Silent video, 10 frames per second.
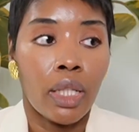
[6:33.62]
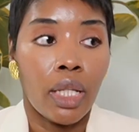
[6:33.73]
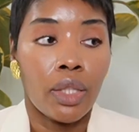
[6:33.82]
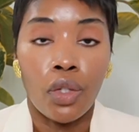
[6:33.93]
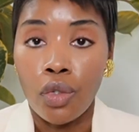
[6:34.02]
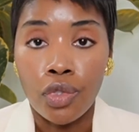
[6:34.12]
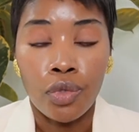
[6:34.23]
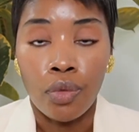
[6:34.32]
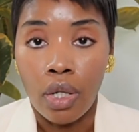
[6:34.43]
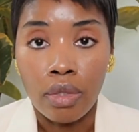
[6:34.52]
and those
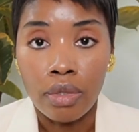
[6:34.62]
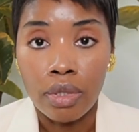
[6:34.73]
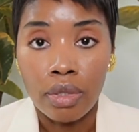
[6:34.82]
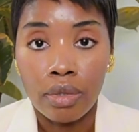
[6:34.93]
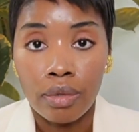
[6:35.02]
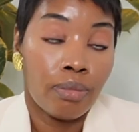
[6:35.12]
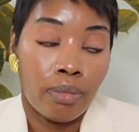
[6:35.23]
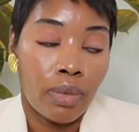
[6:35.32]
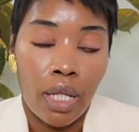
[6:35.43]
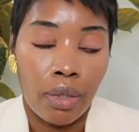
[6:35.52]
who aren't,
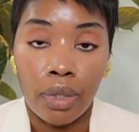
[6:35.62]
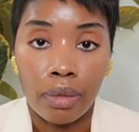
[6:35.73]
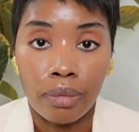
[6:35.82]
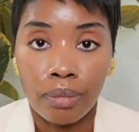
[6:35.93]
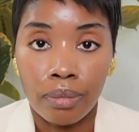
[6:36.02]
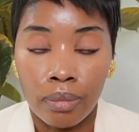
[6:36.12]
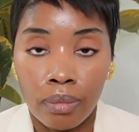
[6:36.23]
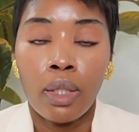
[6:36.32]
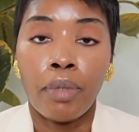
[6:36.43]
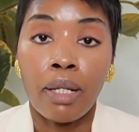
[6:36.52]
I don't know.
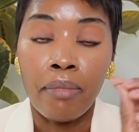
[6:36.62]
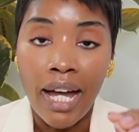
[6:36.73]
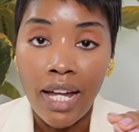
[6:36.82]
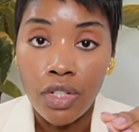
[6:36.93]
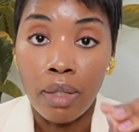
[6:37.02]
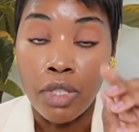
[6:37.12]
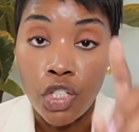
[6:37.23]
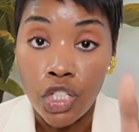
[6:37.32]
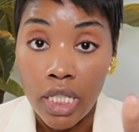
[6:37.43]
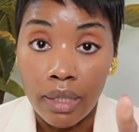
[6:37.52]
But imagine a
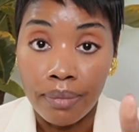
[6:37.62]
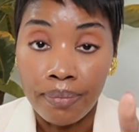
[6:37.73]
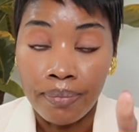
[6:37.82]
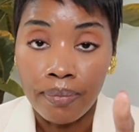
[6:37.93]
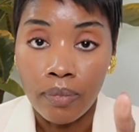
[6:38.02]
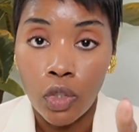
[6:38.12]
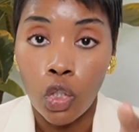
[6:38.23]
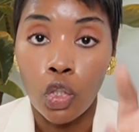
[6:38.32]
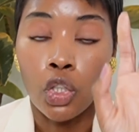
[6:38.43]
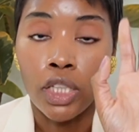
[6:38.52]
machine
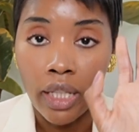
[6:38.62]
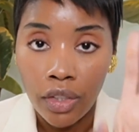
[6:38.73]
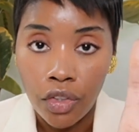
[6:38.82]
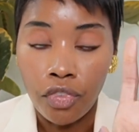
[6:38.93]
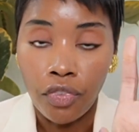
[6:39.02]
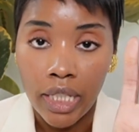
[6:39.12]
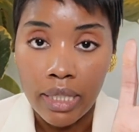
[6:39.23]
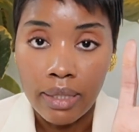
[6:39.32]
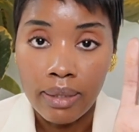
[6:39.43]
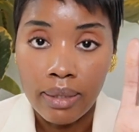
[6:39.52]
looking at your
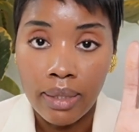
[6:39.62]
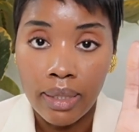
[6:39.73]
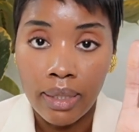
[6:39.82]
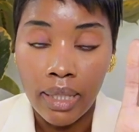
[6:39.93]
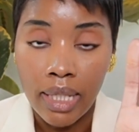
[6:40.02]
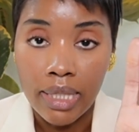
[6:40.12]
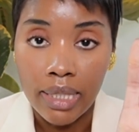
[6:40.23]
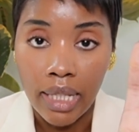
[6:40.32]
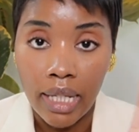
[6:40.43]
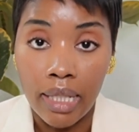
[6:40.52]
face and
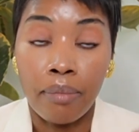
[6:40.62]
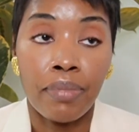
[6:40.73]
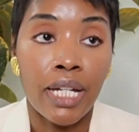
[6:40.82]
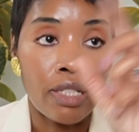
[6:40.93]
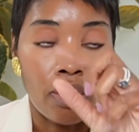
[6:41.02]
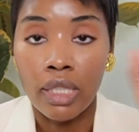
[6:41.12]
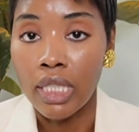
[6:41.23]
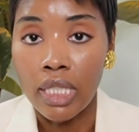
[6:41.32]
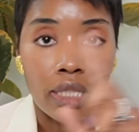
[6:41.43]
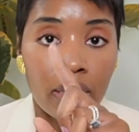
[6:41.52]
saying, based on
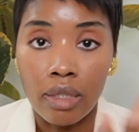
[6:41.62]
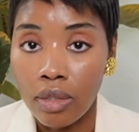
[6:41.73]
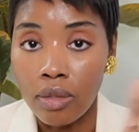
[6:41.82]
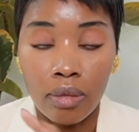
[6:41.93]
these